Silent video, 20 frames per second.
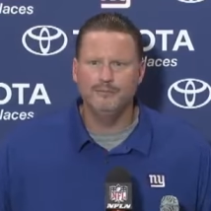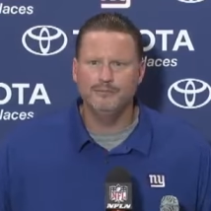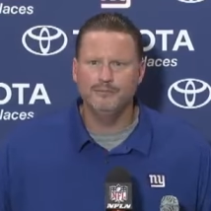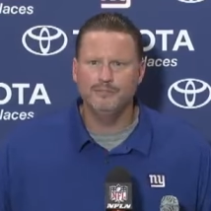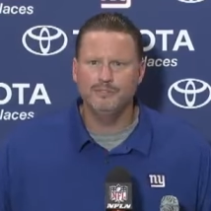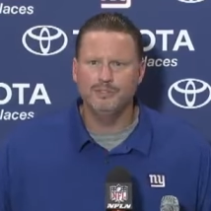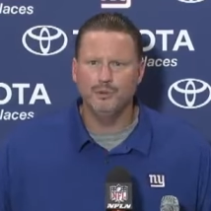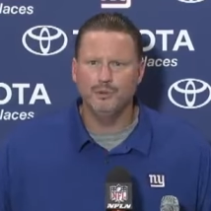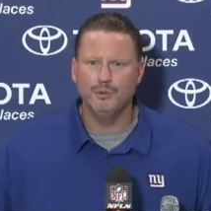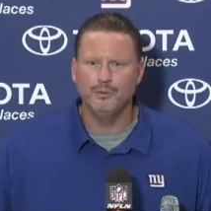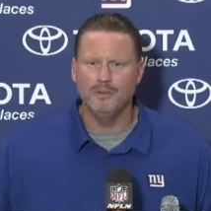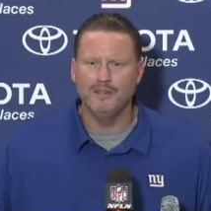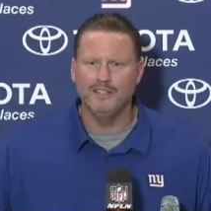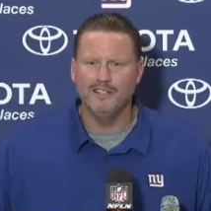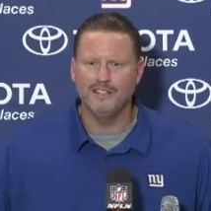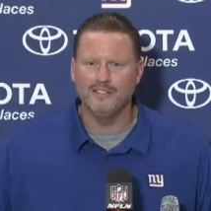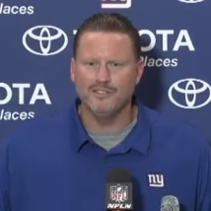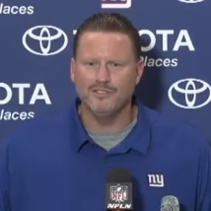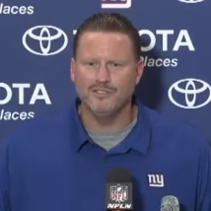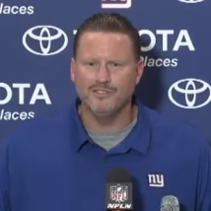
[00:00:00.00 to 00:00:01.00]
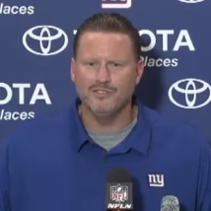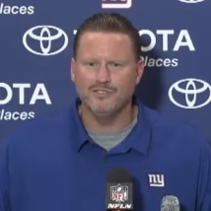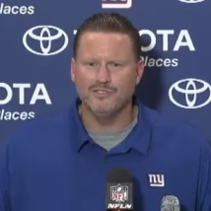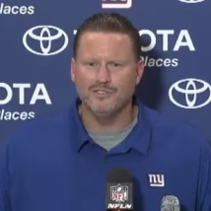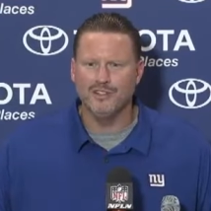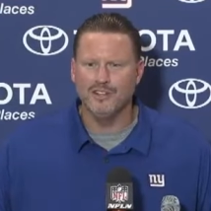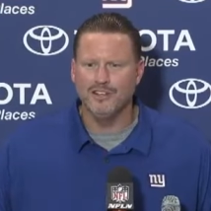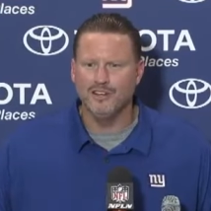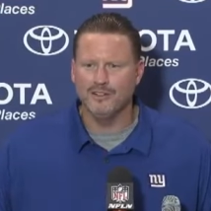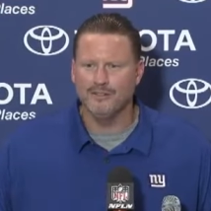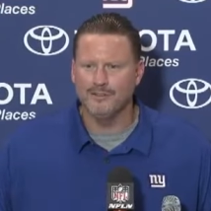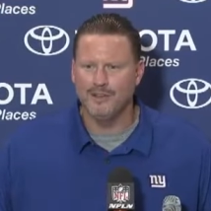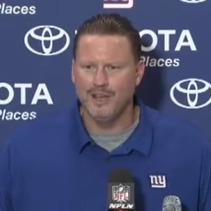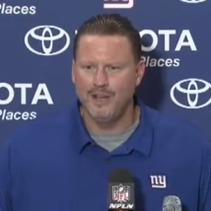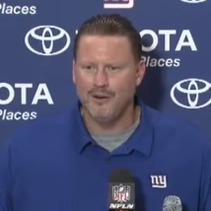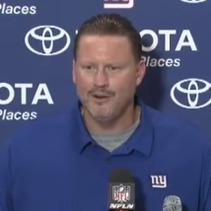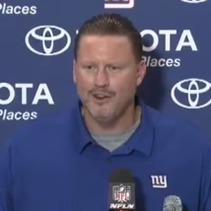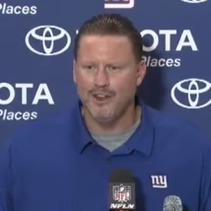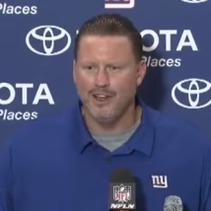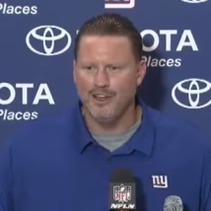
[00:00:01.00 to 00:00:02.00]
So we made that decision today,
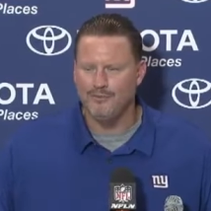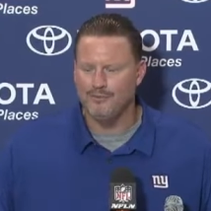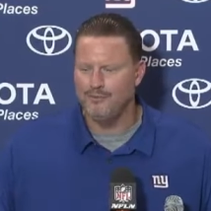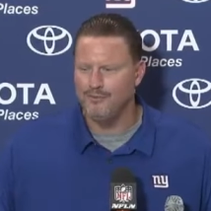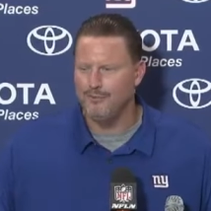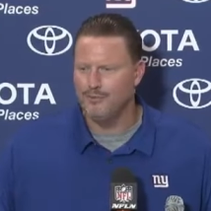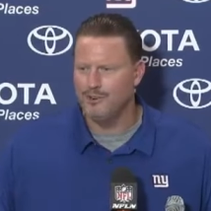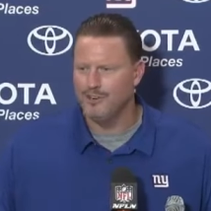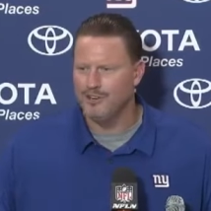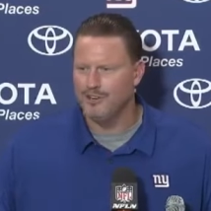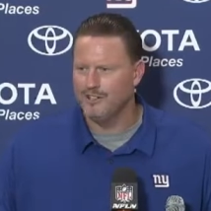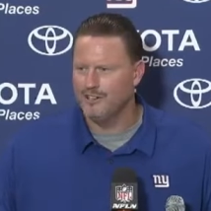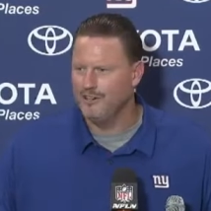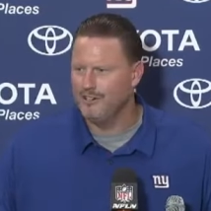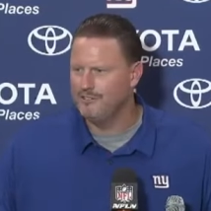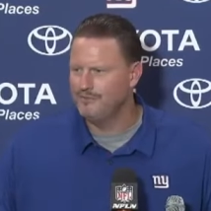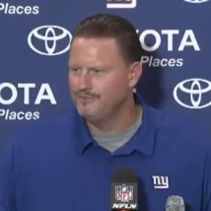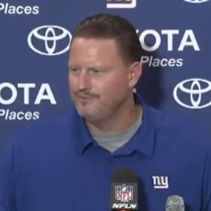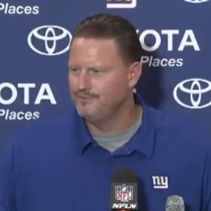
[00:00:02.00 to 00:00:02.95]
hour and a half before kickoff.